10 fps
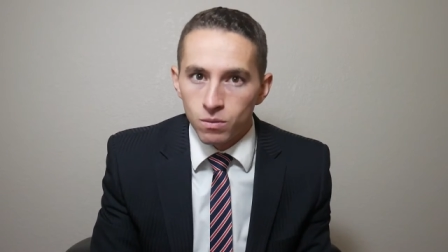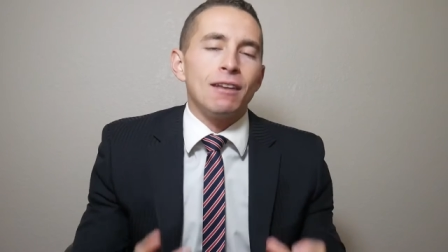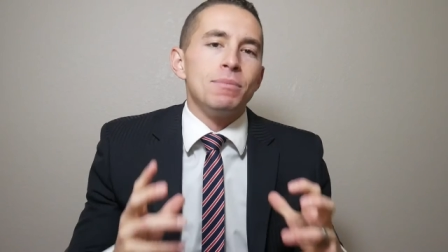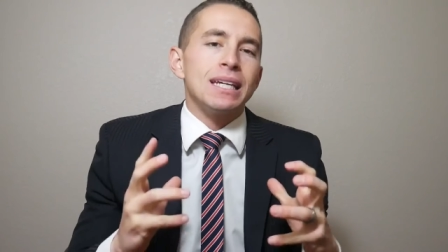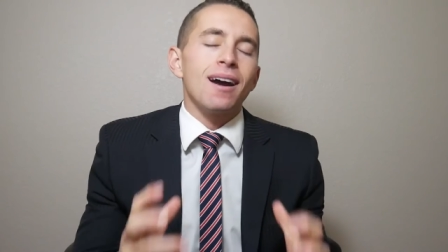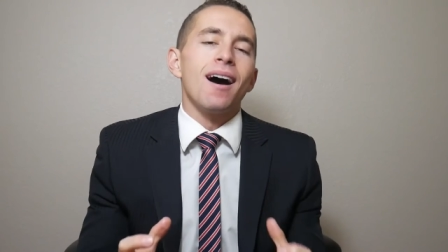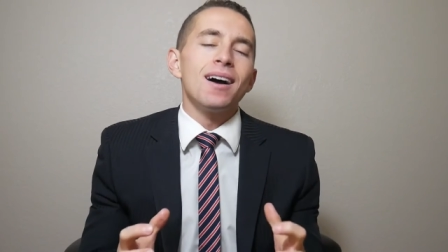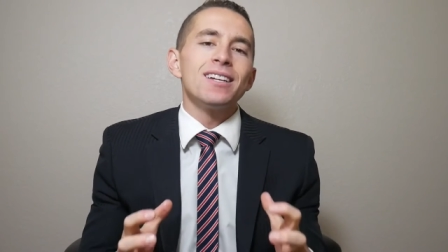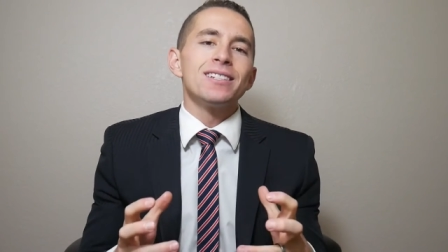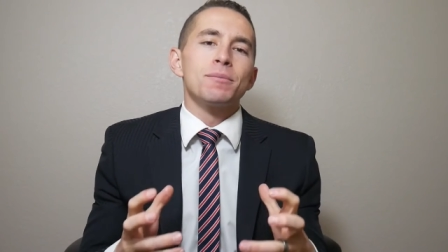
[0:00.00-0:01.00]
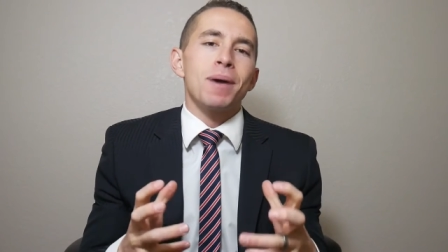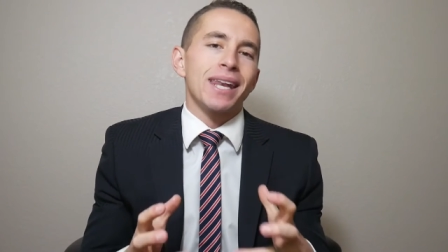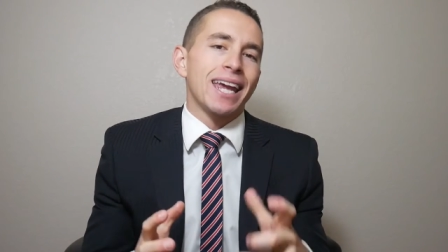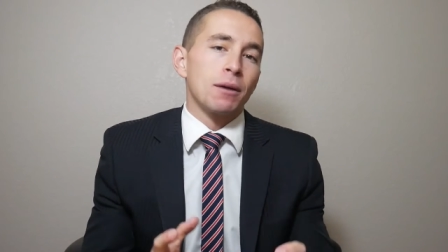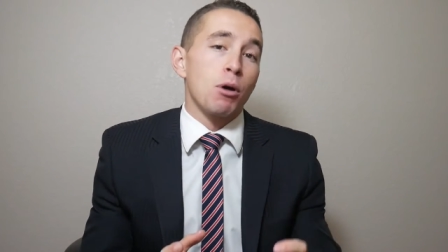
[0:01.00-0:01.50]
And because
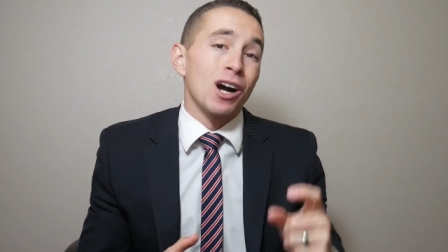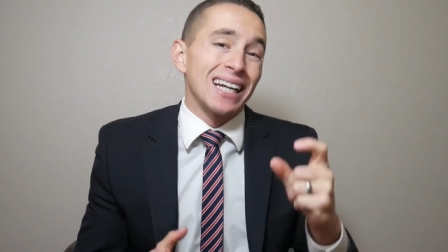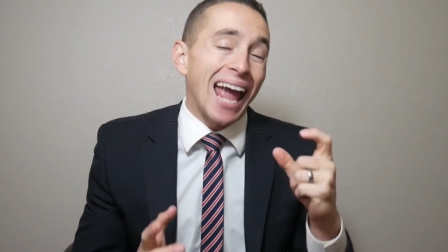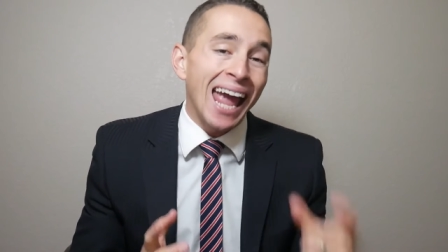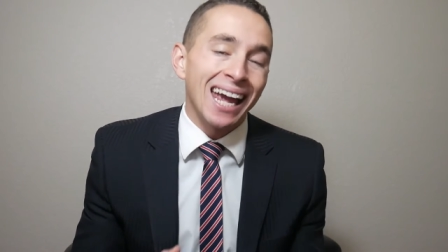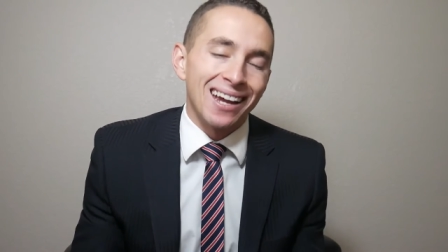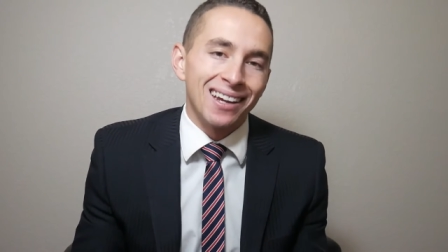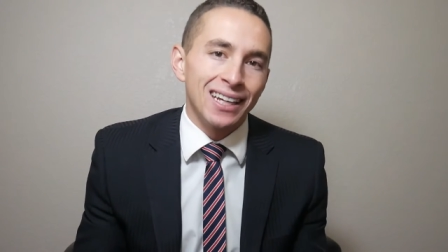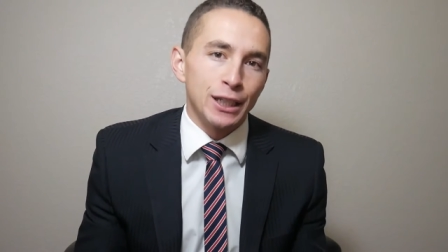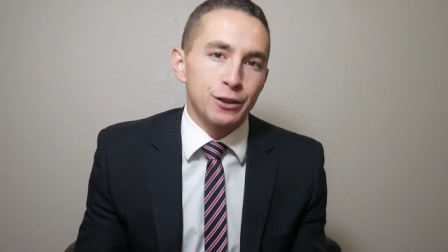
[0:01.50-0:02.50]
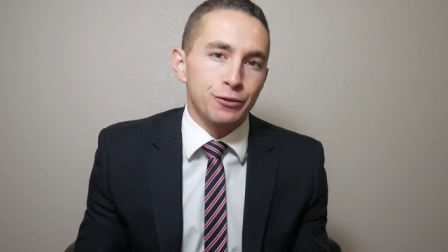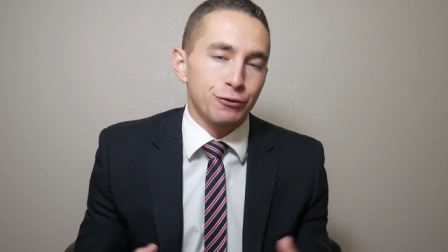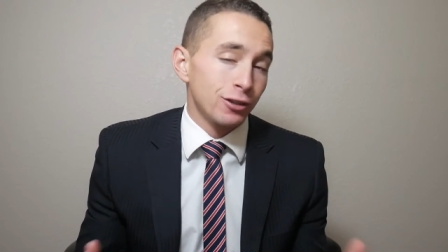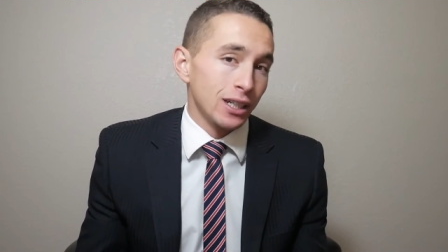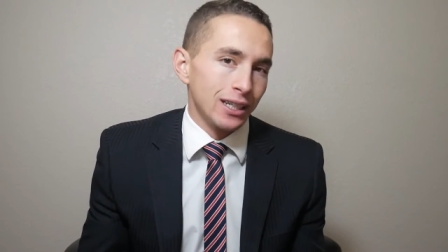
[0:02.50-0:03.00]
Medicare Part A is
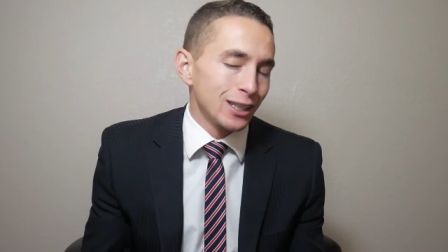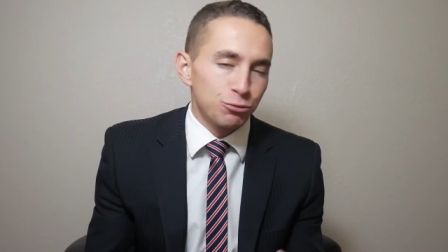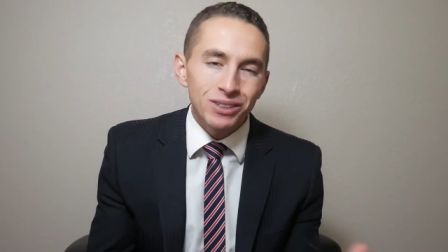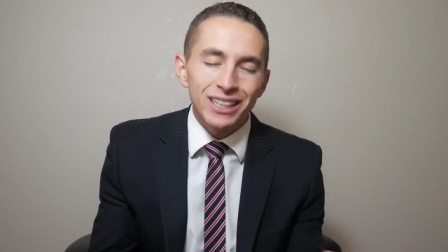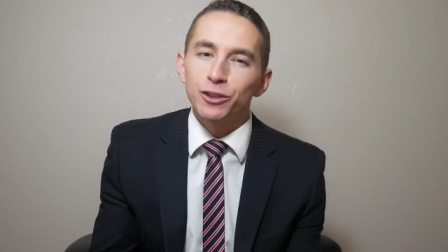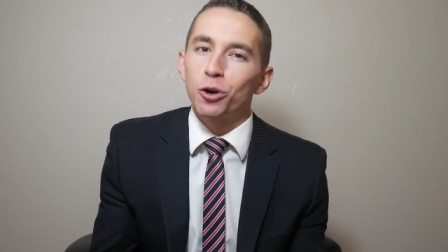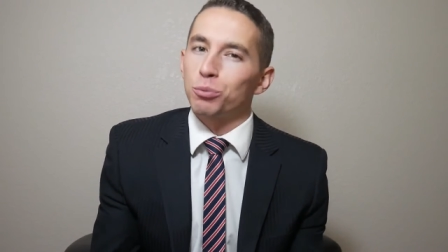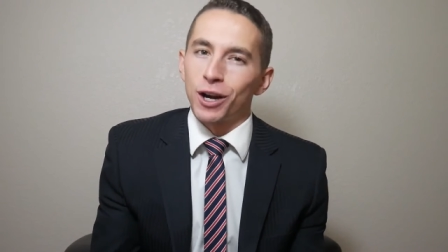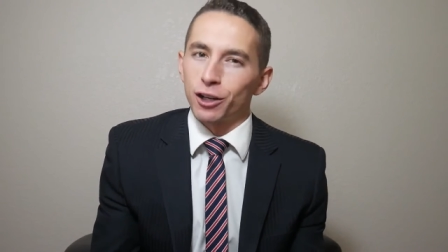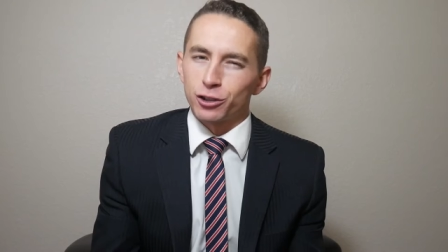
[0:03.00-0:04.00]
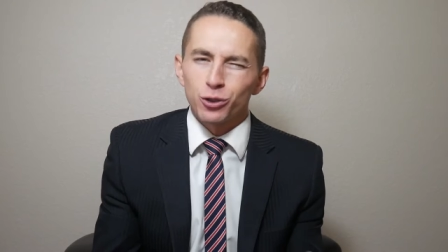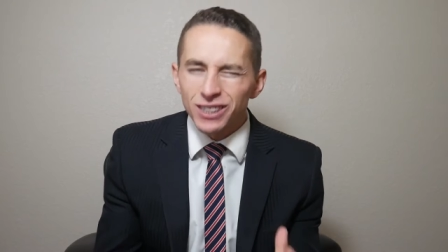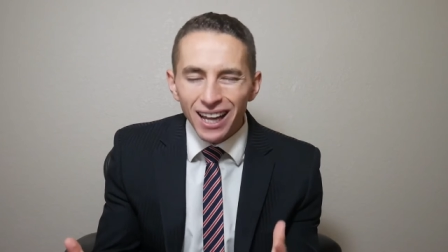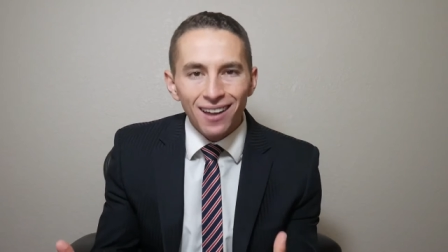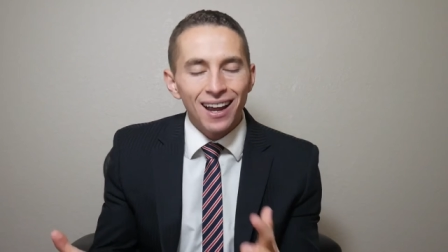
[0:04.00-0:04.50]
free, it's really a no brainer. So
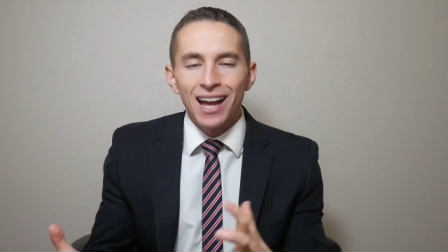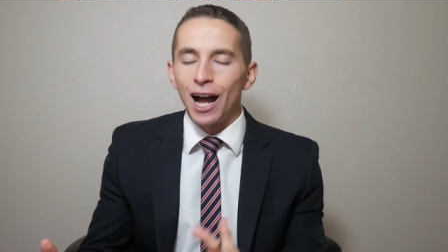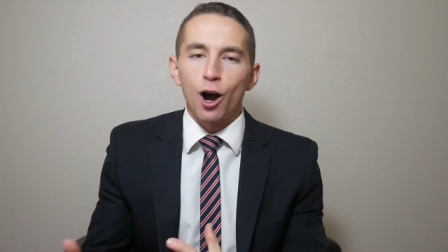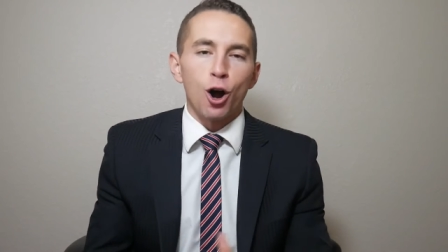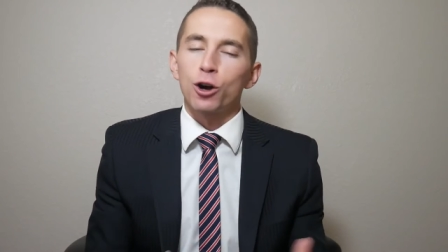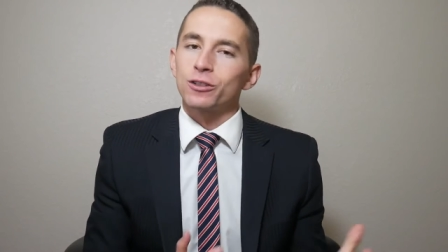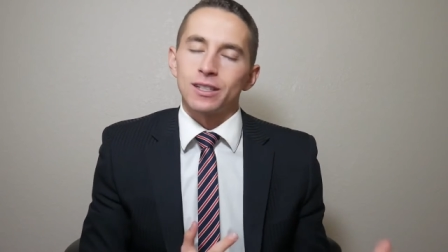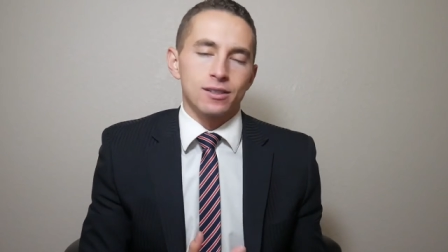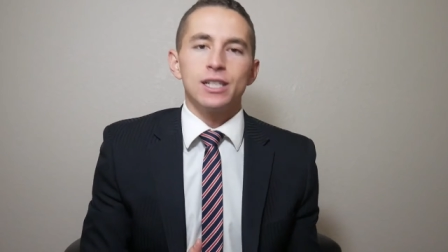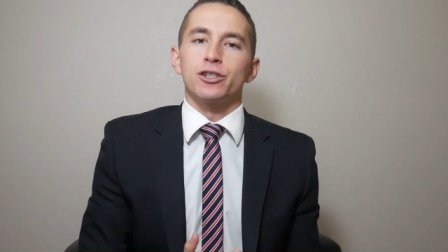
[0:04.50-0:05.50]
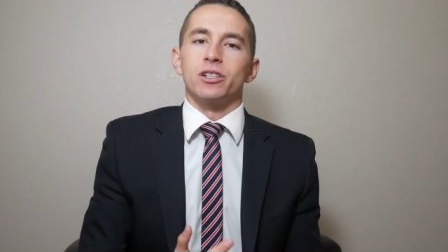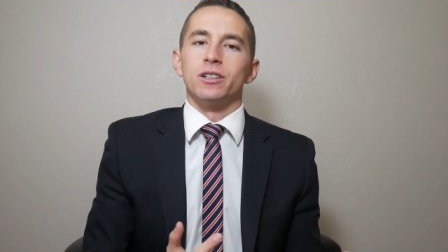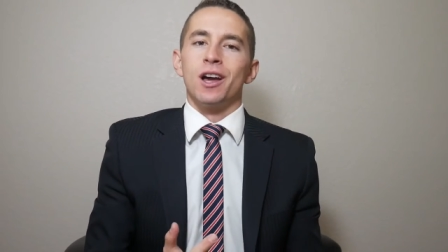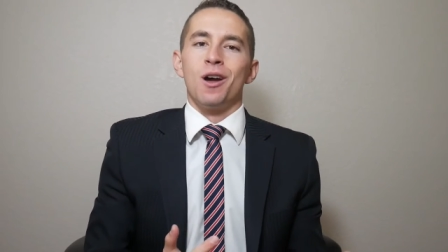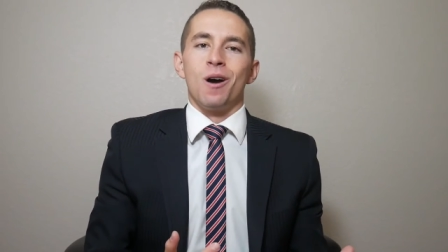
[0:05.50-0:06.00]
it's not a hard decision